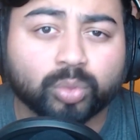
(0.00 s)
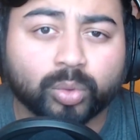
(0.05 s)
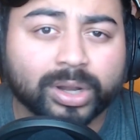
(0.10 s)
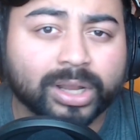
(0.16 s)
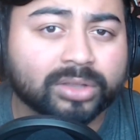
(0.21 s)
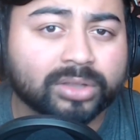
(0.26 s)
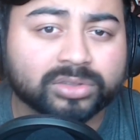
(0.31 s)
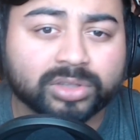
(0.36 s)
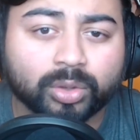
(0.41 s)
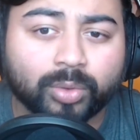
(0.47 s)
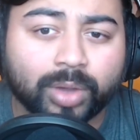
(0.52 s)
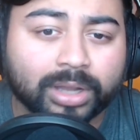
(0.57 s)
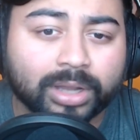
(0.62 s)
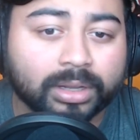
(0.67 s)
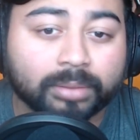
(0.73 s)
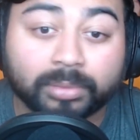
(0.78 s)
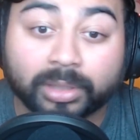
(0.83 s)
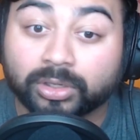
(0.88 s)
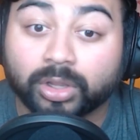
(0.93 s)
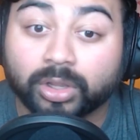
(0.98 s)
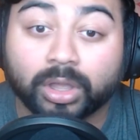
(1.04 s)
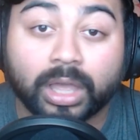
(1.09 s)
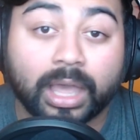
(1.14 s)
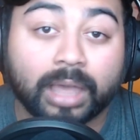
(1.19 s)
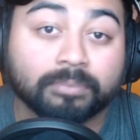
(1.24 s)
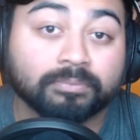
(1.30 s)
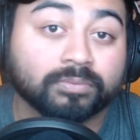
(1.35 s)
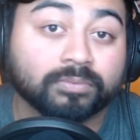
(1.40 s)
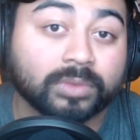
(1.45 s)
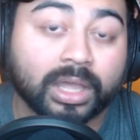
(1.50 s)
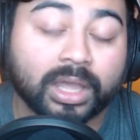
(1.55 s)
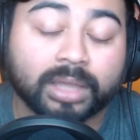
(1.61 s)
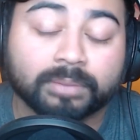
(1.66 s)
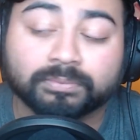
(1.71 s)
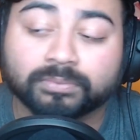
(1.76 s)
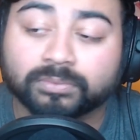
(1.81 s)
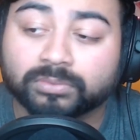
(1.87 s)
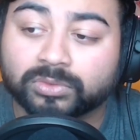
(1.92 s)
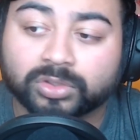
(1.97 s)
What else do you want? And I'm like, no,
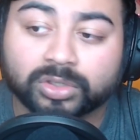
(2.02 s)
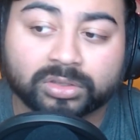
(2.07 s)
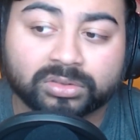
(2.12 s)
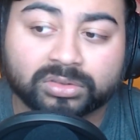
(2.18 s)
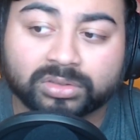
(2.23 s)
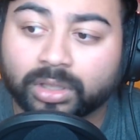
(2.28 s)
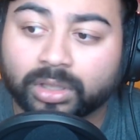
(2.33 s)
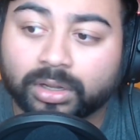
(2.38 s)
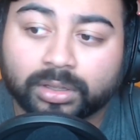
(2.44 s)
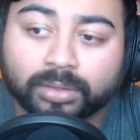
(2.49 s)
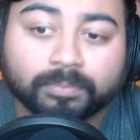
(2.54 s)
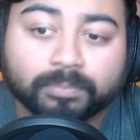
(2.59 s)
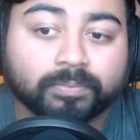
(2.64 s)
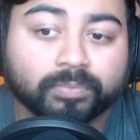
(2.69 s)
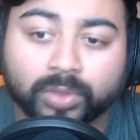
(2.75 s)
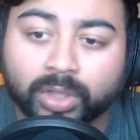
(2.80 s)
I'm just going to